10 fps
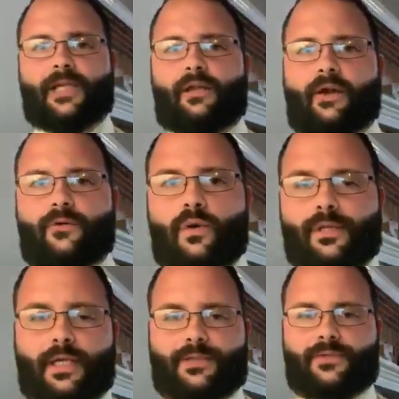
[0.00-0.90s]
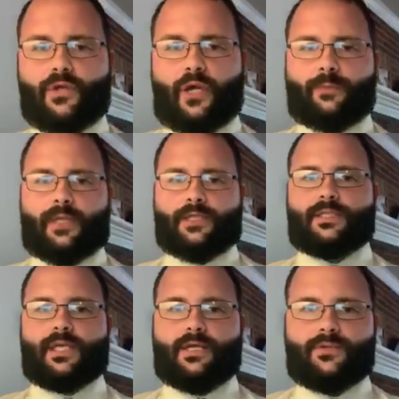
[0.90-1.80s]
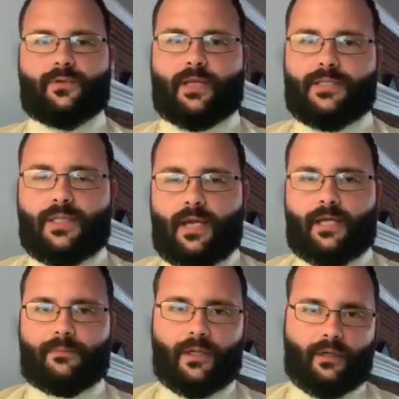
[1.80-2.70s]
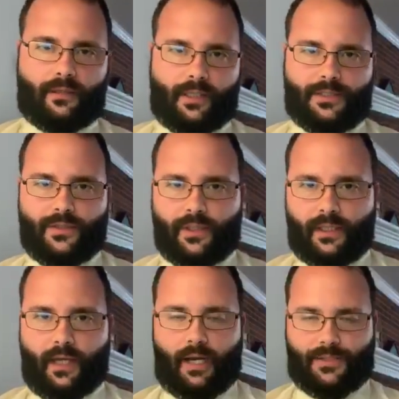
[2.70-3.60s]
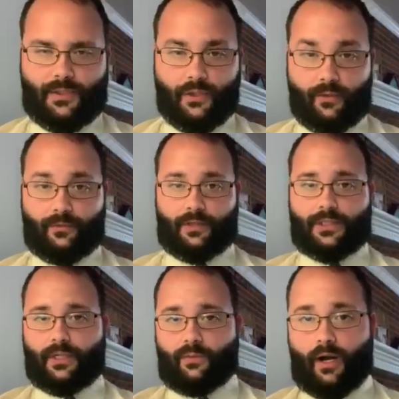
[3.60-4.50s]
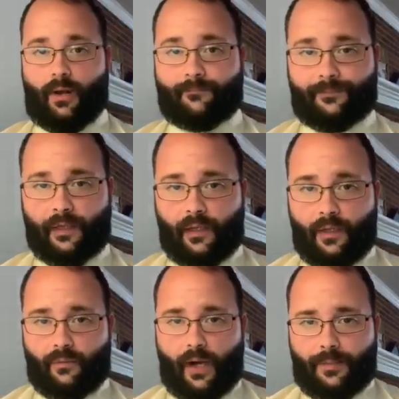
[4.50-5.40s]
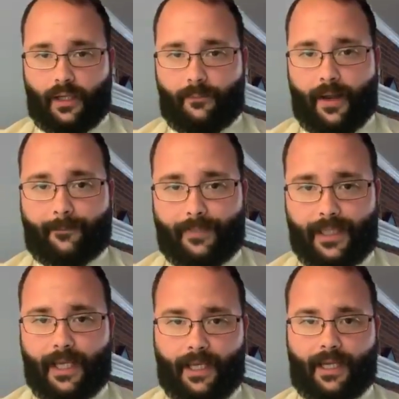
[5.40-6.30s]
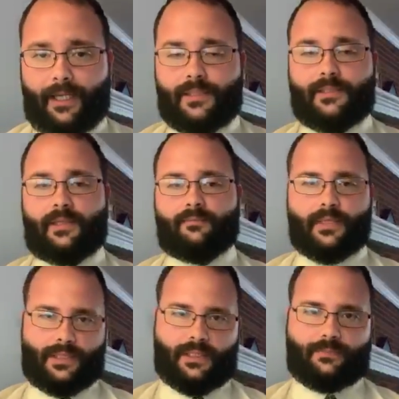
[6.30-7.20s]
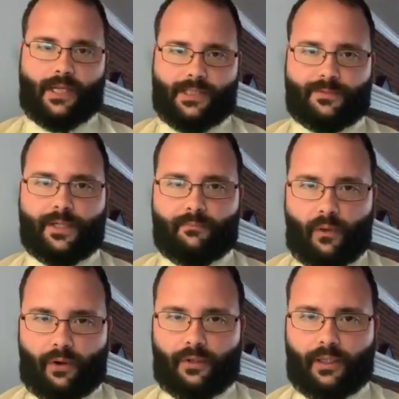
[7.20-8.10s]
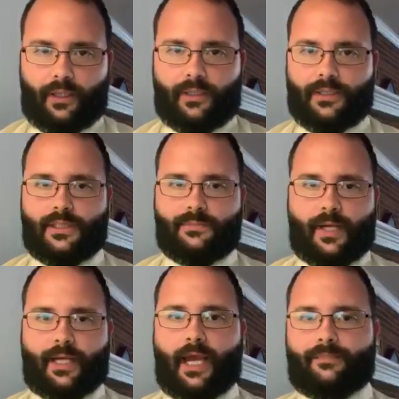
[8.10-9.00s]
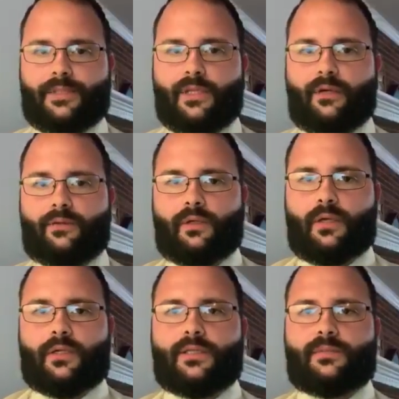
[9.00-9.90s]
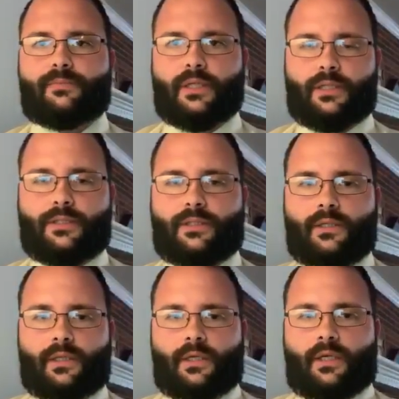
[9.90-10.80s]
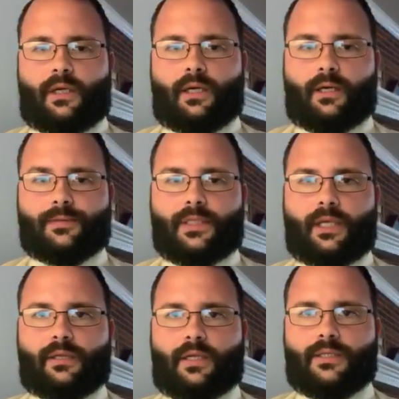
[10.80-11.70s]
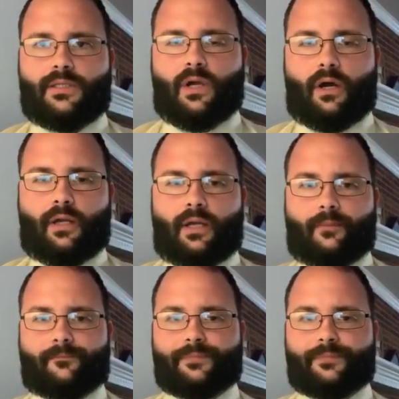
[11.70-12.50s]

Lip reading: Hello, everyone. Thanks for joining me. This is Andrew Van Slyke. I'm currently a student at Kaiser University where I'm wrapping up my BAS in Business Management and Marketing, and this is my capstone speech. To get things started,